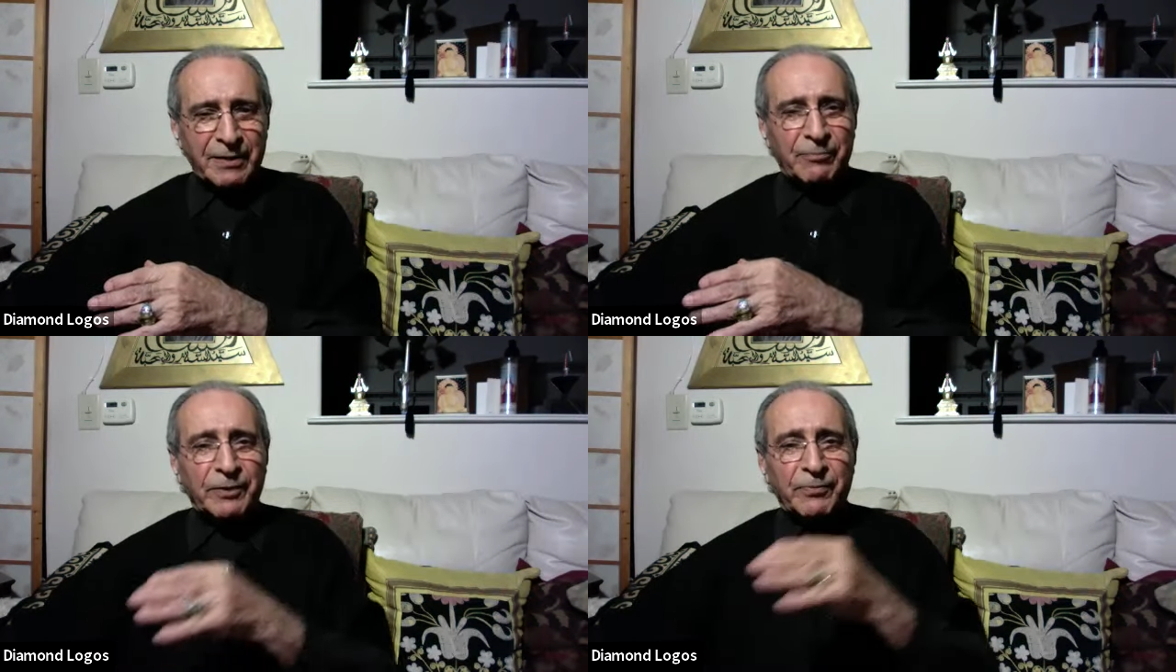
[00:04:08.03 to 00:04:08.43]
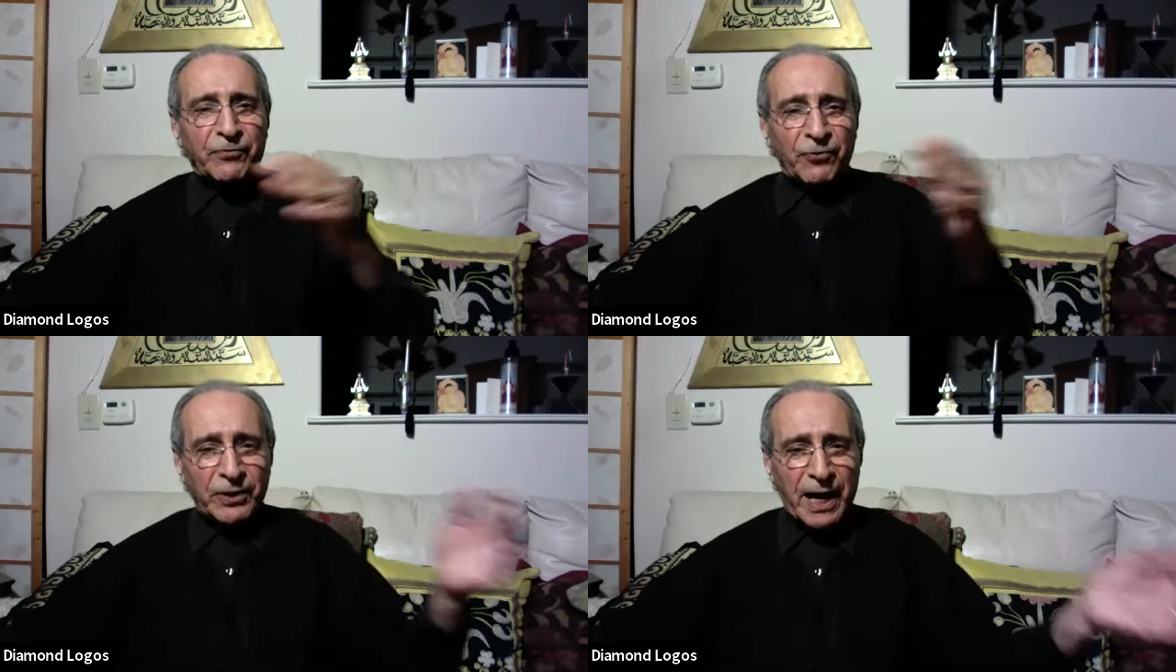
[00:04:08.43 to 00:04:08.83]
but
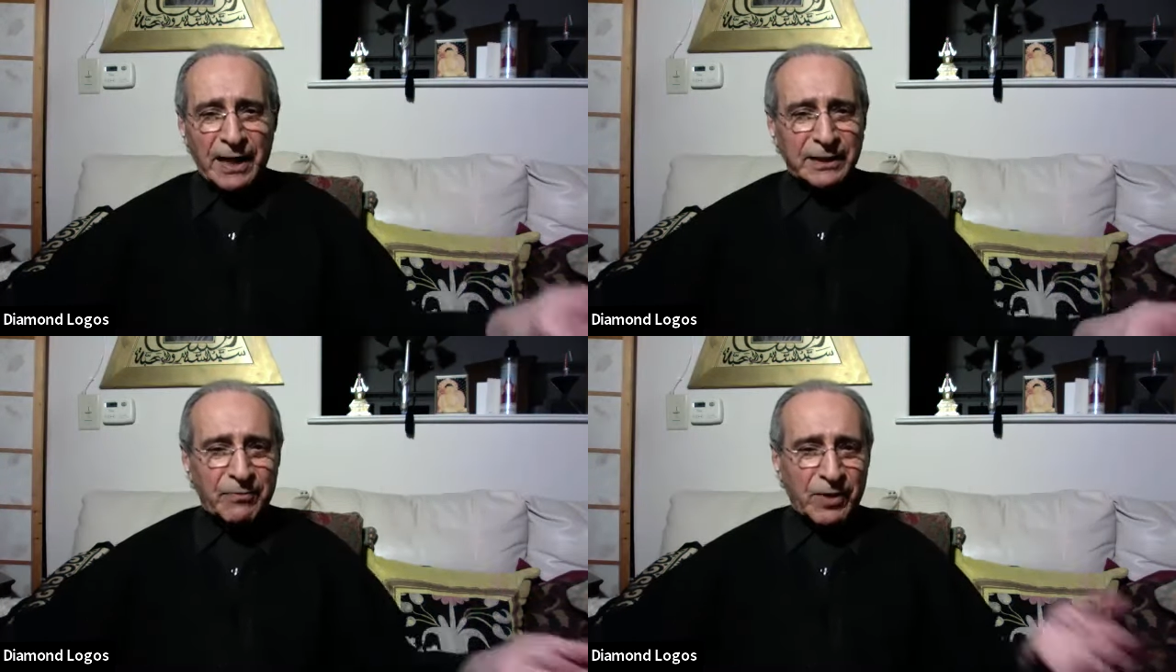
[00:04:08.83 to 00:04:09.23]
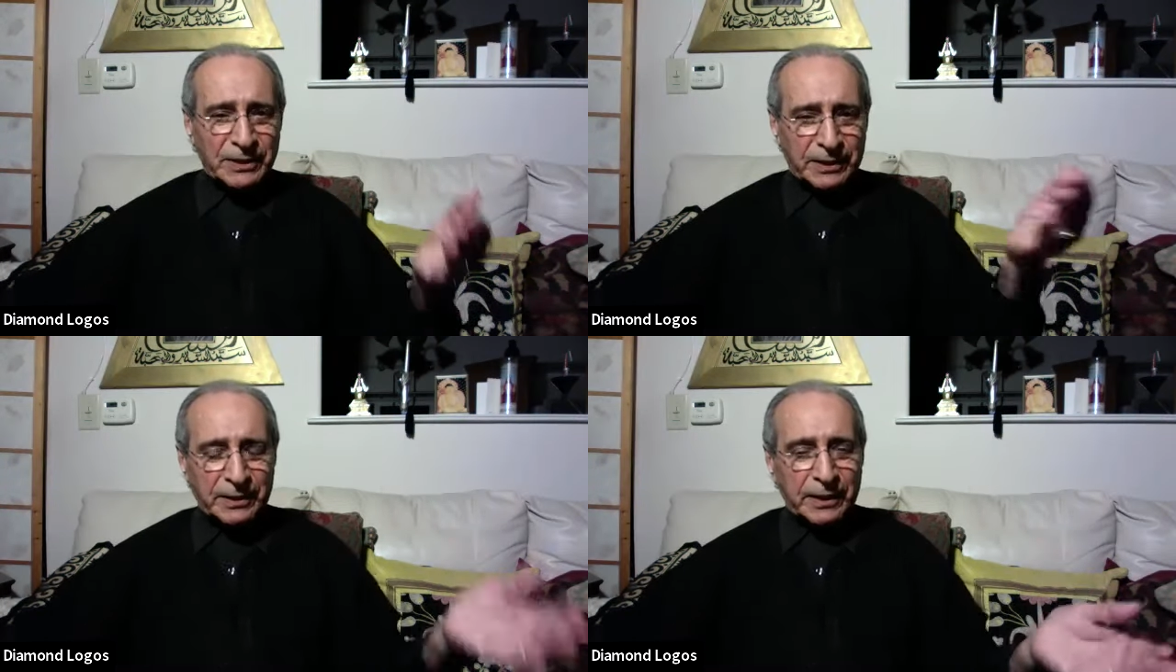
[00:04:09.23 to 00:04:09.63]
before Adam
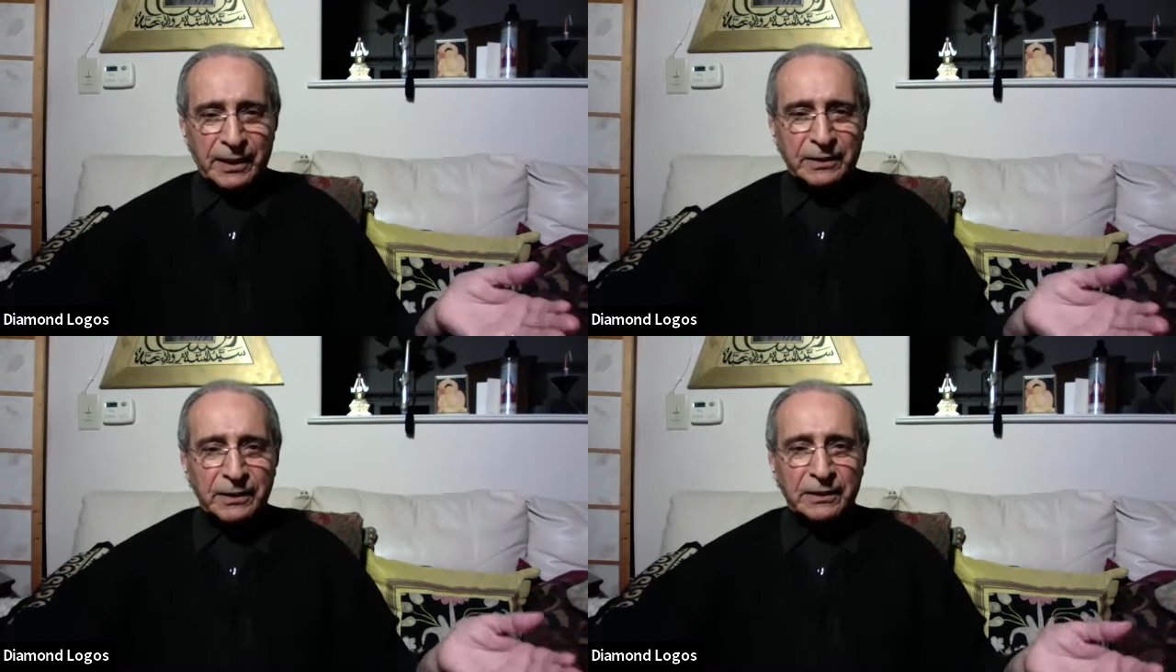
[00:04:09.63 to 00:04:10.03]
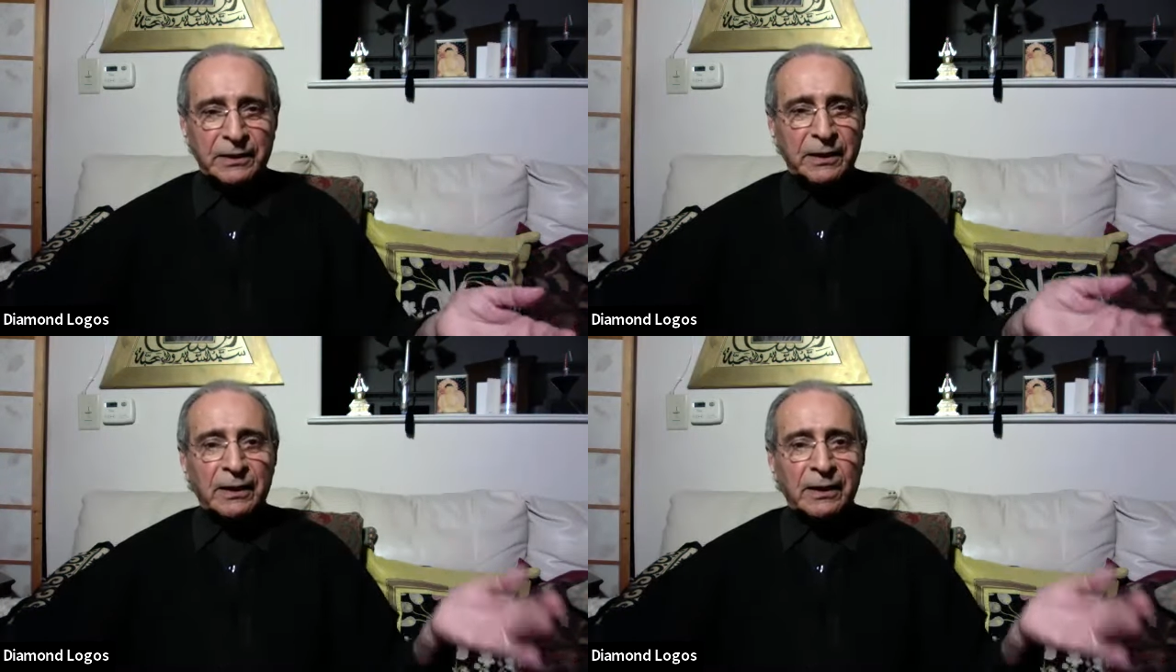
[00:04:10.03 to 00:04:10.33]
was created,